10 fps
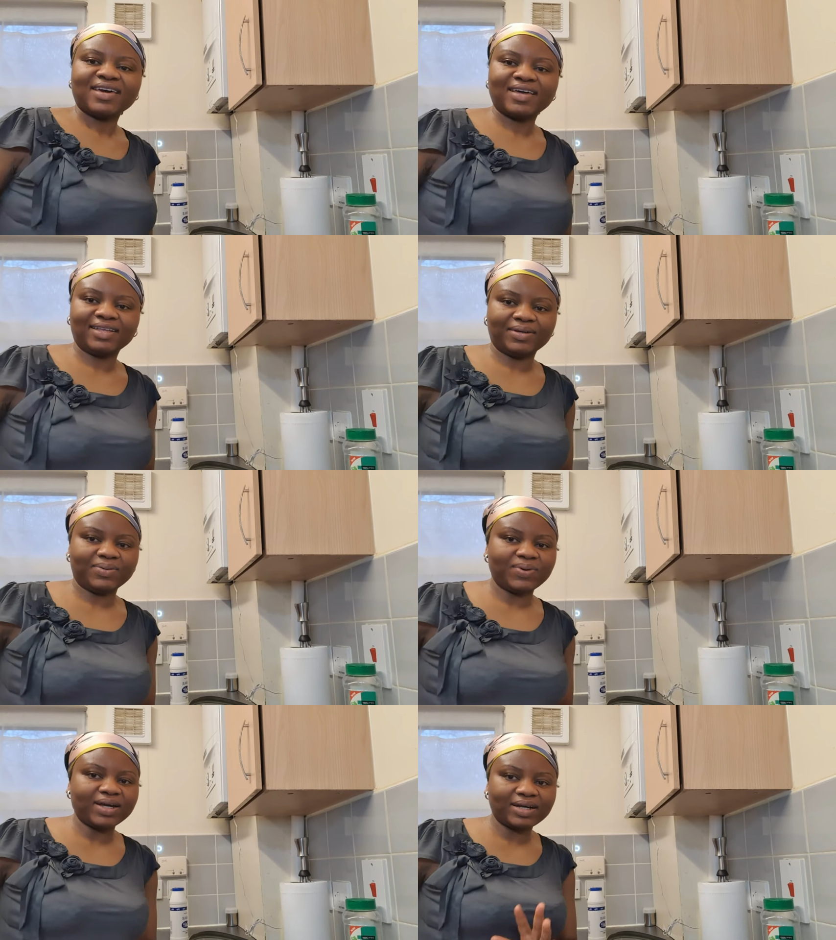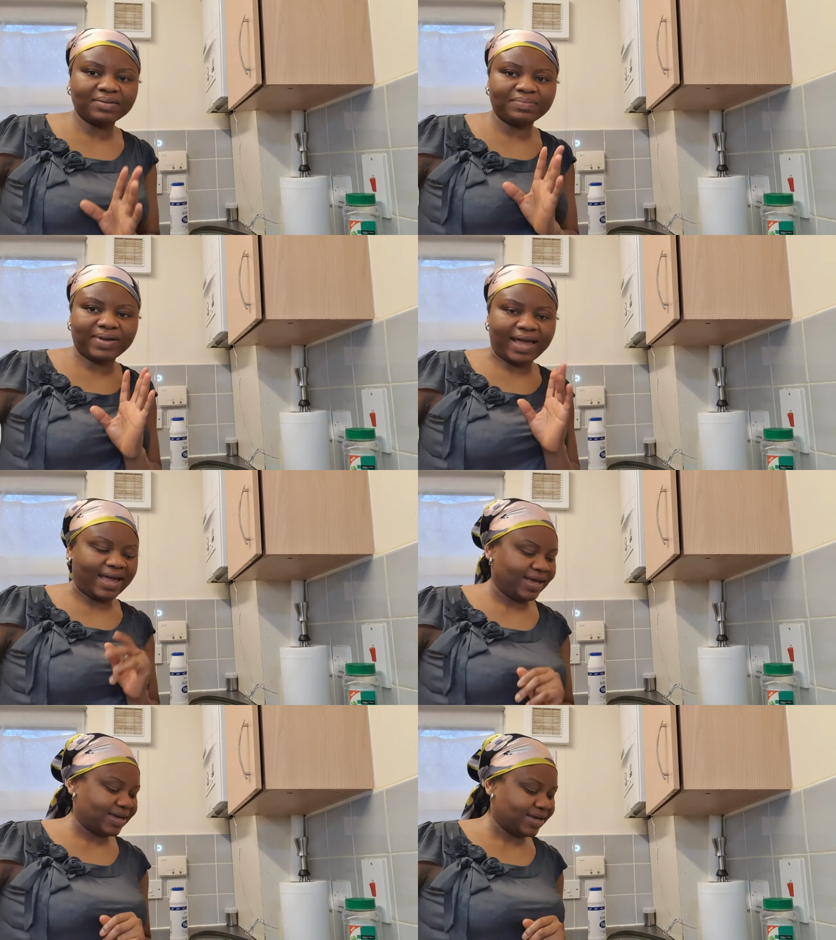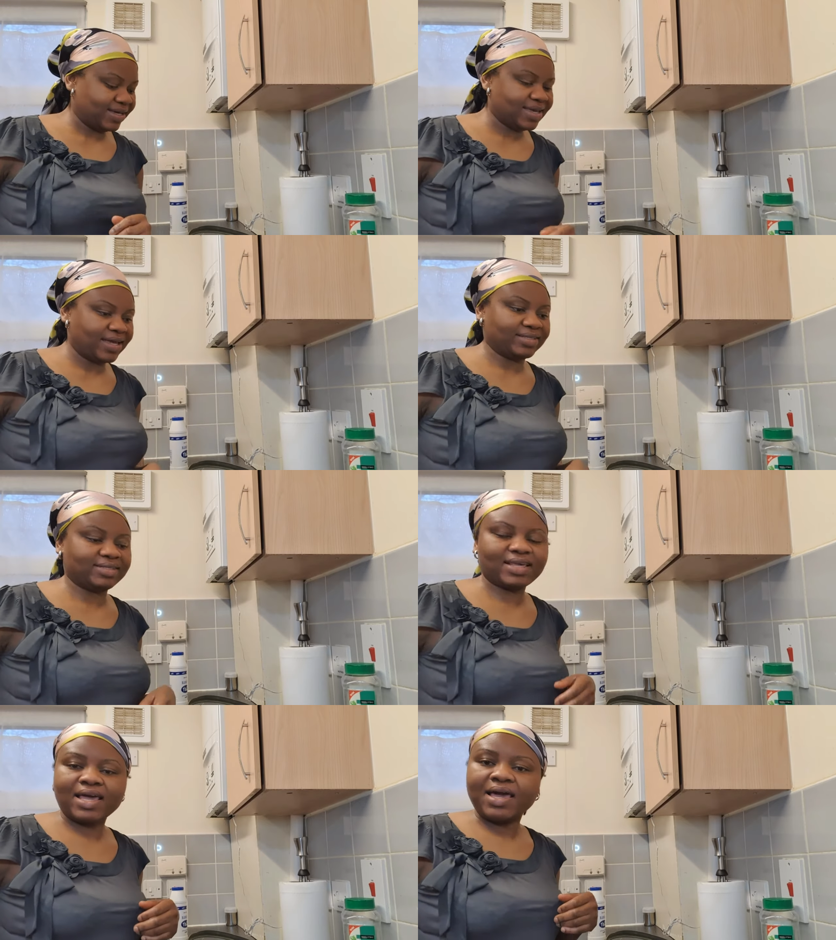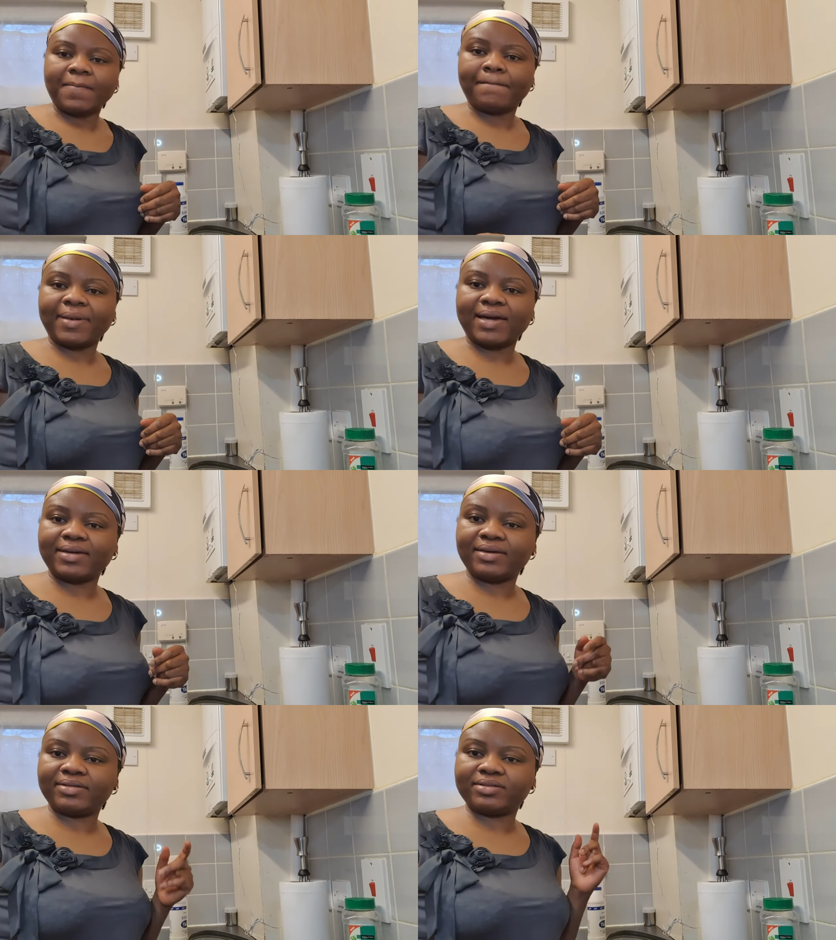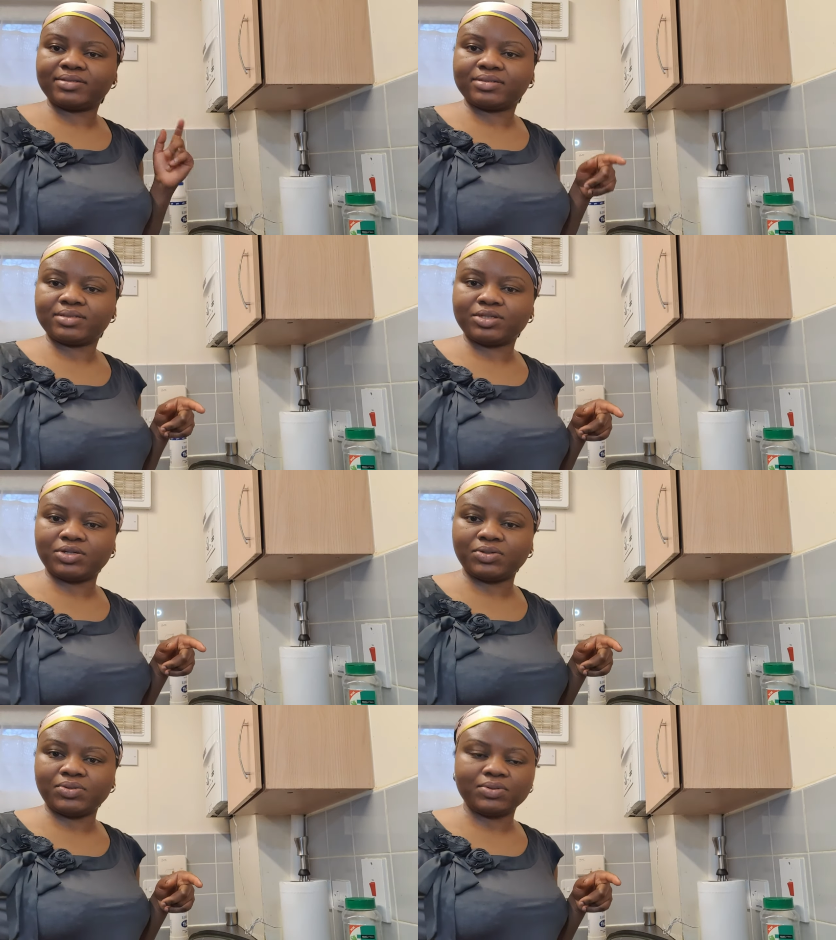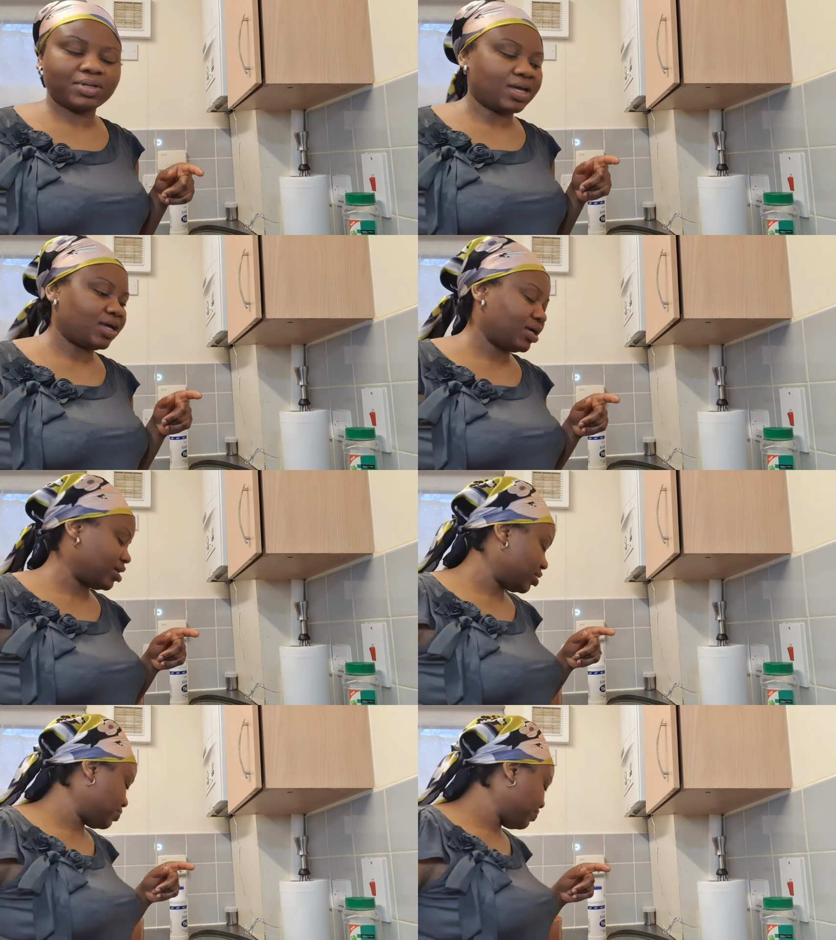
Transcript: hello welcome back yes my stew has